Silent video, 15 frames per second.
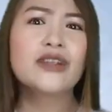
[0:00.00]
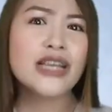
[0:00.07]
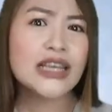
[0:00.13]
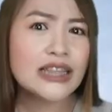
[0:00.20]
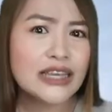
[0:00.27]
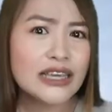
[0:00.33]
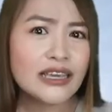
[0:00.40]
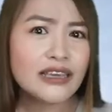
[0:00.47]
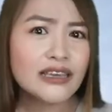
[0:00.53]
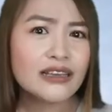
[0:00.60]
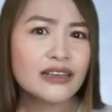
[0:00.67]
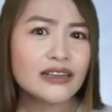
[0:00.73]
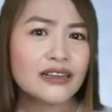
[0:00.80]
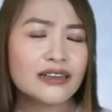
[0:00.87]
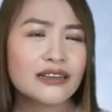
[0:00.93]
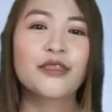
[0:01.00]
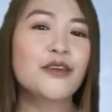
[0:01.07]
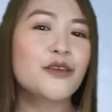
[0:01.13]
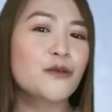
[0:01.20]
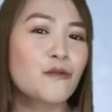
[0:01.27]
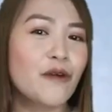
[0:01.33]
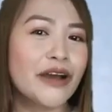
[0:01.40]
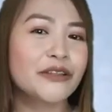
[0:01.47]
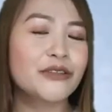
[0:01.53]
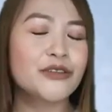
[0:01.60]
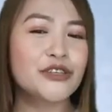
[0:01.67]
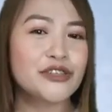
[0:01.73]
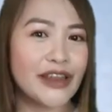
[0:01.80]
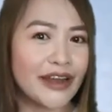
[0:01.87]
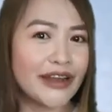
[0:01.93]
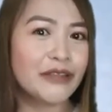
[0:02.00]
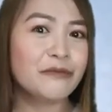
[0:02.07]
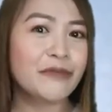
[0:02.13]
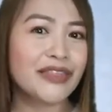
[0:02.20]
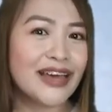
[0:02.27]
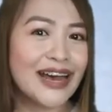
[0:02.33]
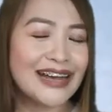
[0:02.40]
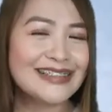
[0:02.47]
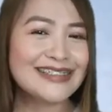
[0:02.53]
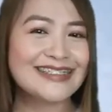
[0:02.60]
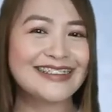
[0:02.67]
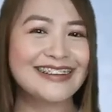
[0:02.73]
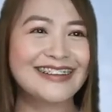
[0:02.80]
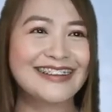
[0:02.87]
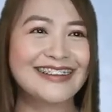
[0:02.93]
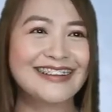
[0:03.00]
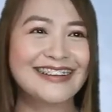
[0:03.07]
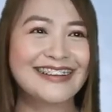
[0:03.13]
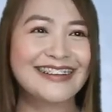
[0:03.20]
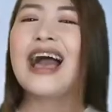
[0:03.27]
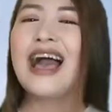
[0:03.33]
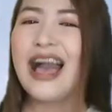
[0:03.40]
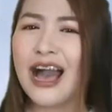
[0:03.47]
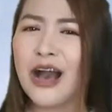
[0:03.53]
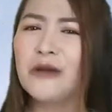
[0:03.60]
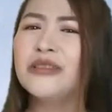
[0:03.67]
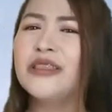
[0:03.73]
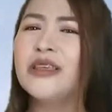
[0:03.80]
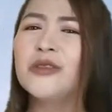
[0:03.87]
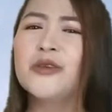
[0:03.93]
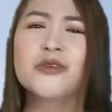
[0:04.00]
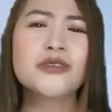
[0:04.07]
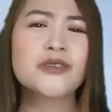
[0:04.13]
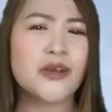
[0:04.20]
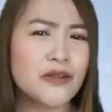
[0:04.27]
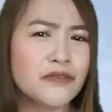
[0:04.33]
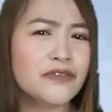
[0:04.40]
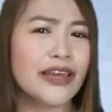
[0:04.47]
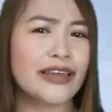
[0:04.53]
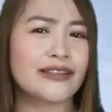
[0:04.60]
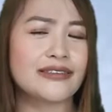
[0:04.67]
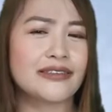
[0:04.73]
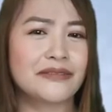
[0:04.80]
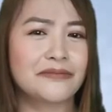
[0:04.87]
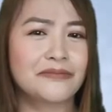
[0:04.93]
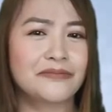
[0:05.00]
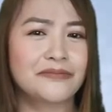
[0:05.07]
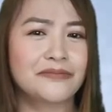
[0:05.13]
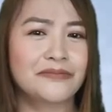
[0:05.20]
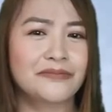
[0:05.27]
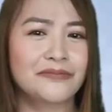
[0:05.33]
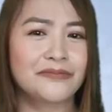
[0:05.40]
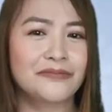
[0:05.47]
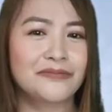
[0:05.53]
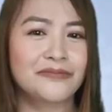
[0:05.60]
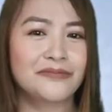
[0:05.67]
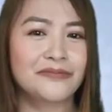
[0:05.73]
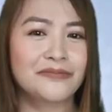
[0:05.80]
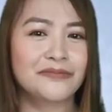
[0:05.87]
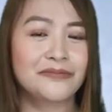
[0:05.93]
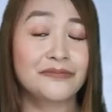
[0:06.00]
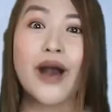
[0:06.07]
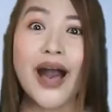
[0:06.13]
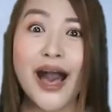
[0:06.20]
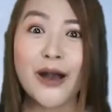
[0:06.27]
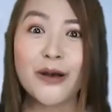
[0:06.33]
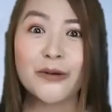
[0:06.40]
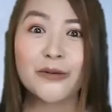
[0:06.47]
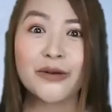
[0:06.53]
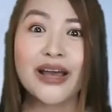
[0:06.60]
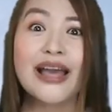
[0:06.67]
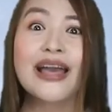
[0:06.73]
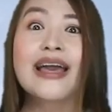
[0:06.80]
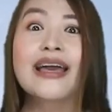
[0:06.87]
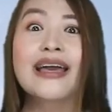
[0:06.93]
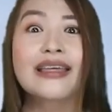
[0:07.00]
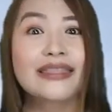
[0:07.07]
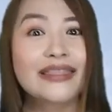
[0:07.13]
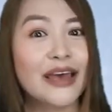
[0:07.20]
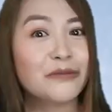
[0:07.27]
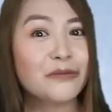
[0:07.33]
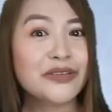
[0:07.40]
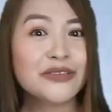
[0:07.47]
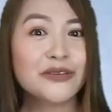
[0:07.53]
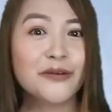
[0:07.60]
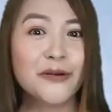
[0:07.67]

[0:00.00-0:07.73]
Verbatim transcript: Really? Do you want to share it with us? How did you solve it? Wow, that was